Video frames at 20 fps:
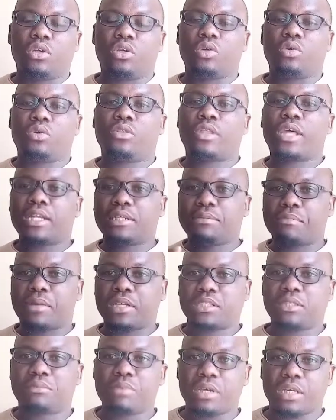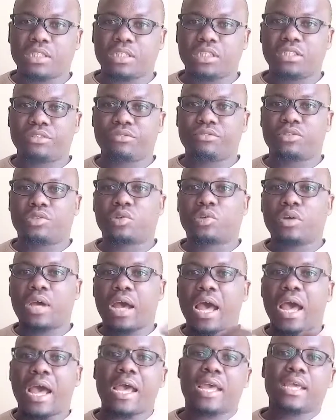that must be achieved.
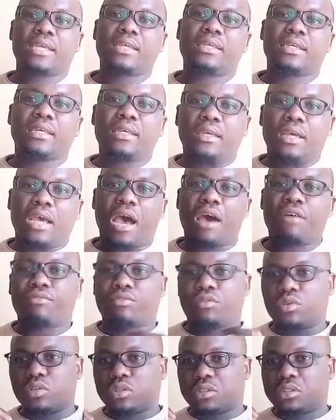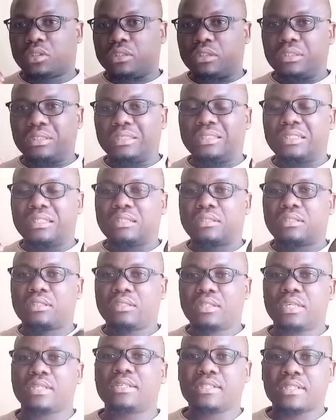So I have got
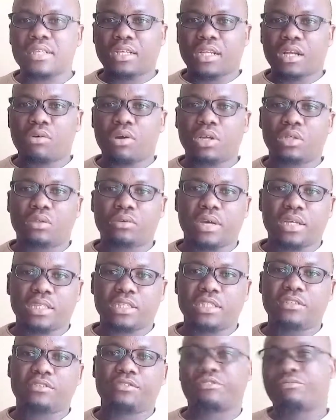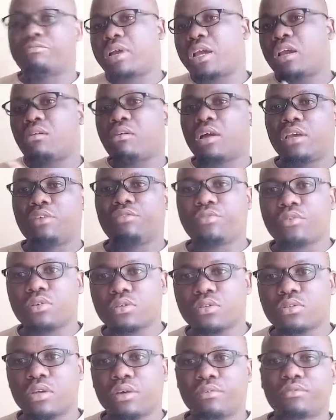things that I want to achieve. My wife
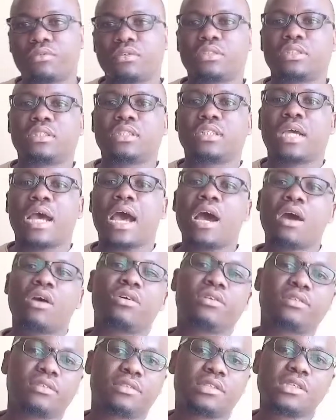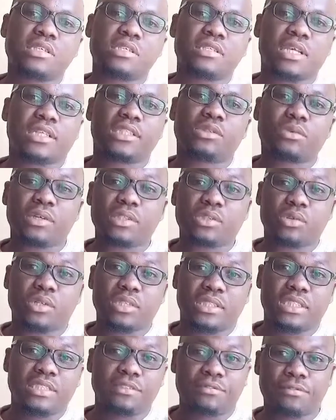also have got her own things that she want to
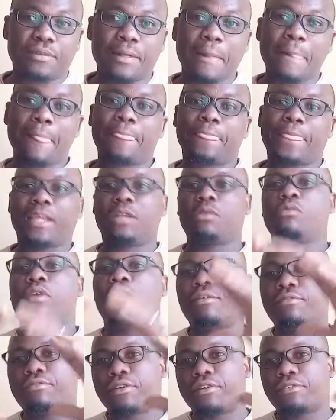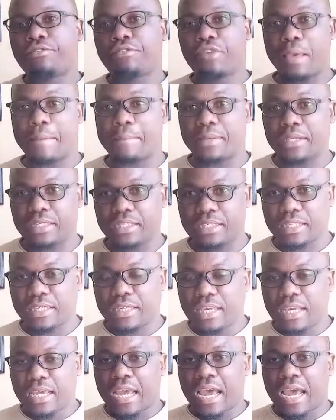achieve. Then we have a family